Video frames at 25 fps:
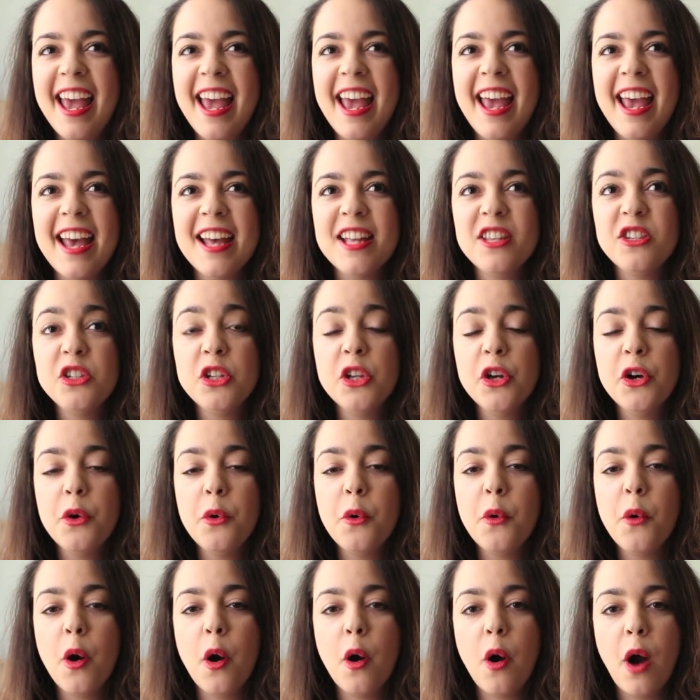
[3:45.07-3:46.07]
And
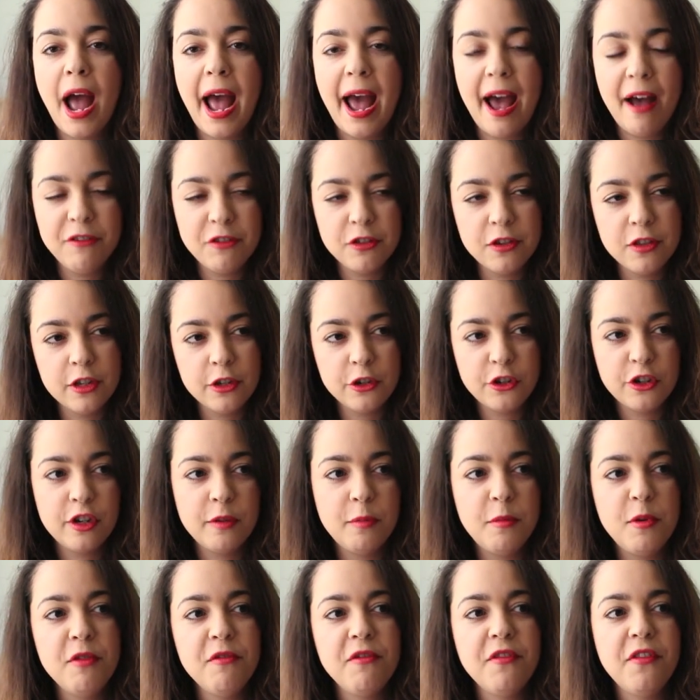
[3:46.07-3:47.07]
so after the
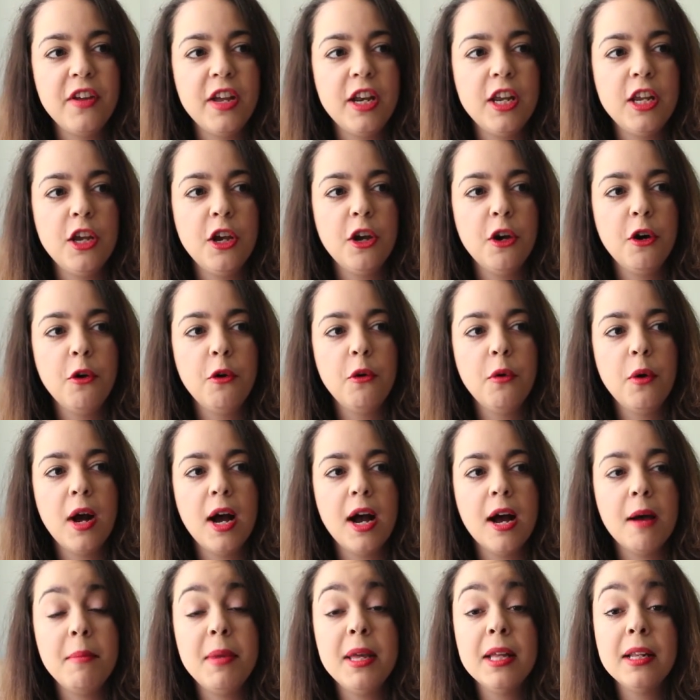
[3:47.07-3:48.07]
tribute video,
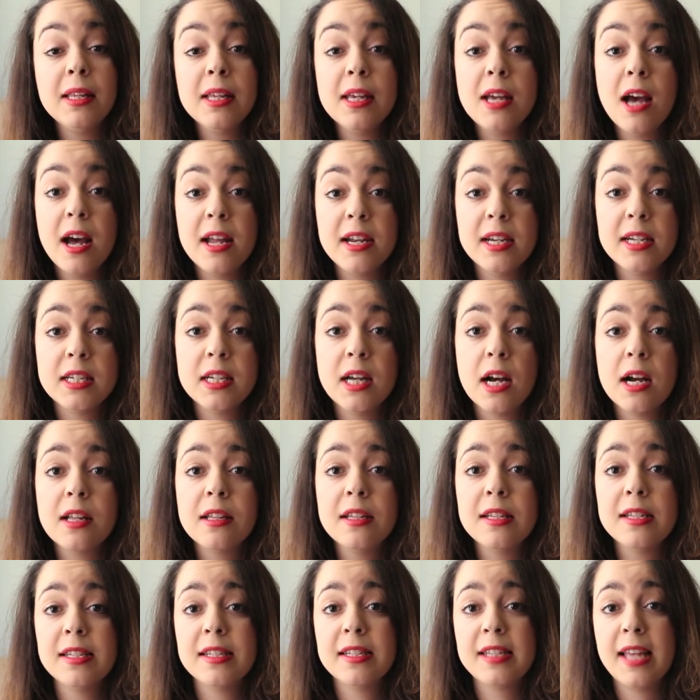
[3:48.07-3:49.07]
Ileana
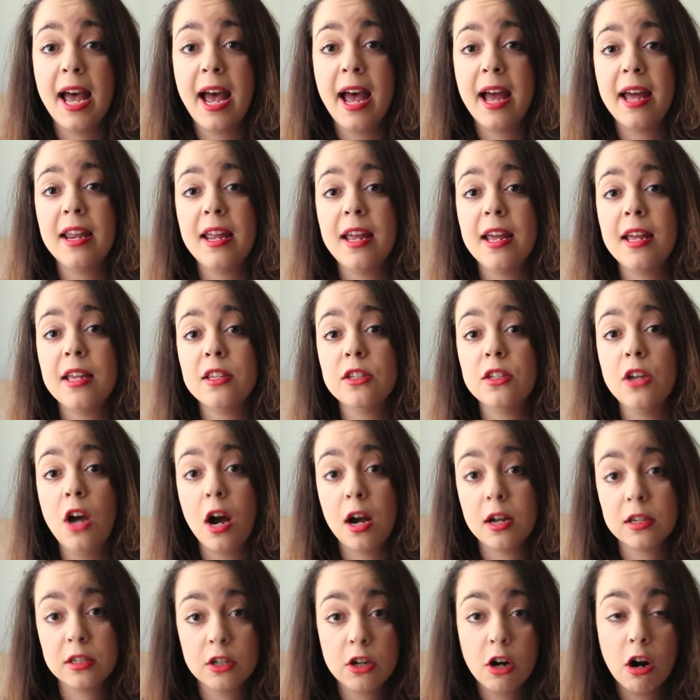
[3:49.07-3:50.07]
Douglas sat and
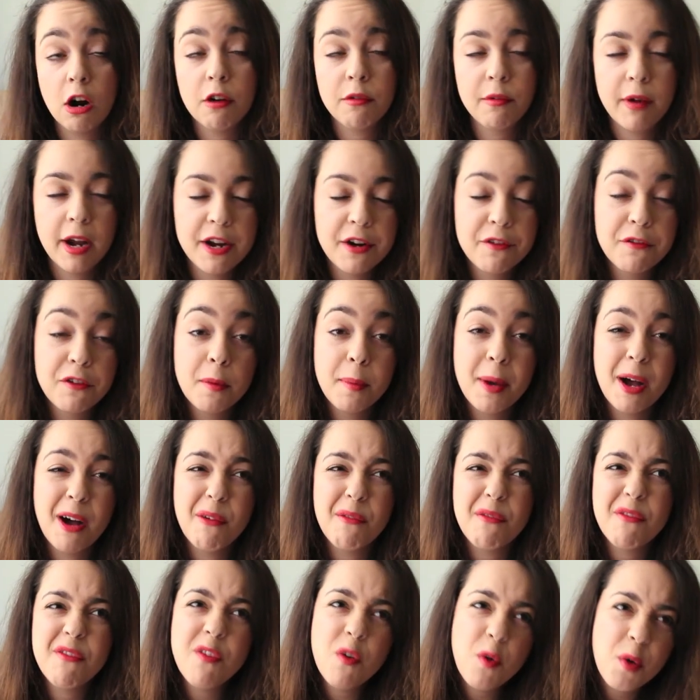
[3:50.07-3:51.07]
talked to Carl Reiner for
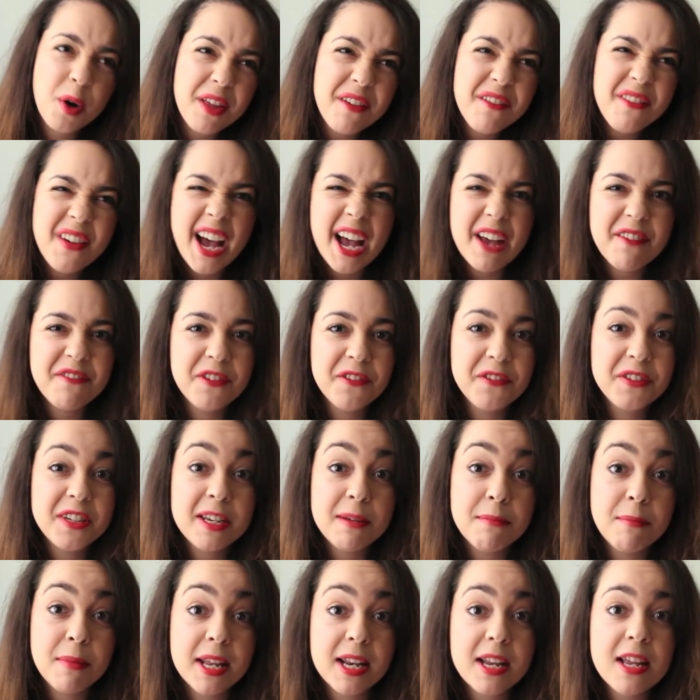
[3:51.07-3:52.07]
about
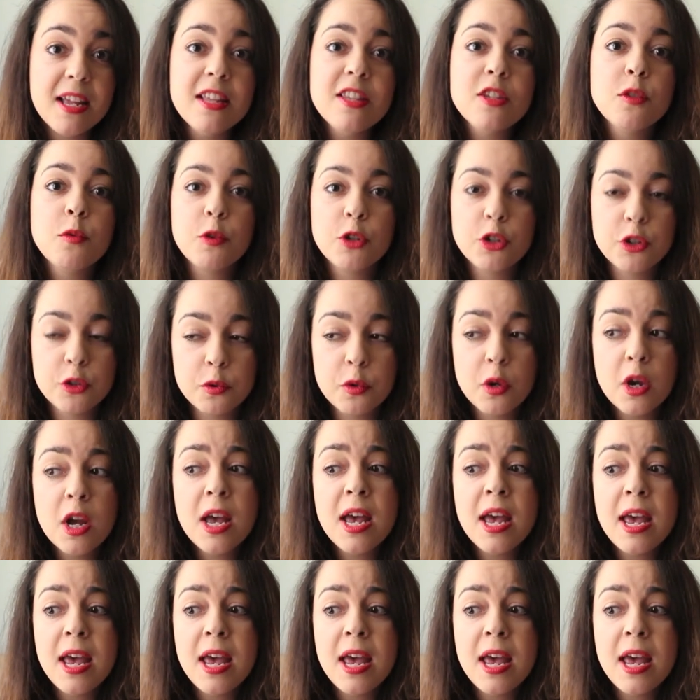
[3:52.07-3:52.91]
45-50 minutes, which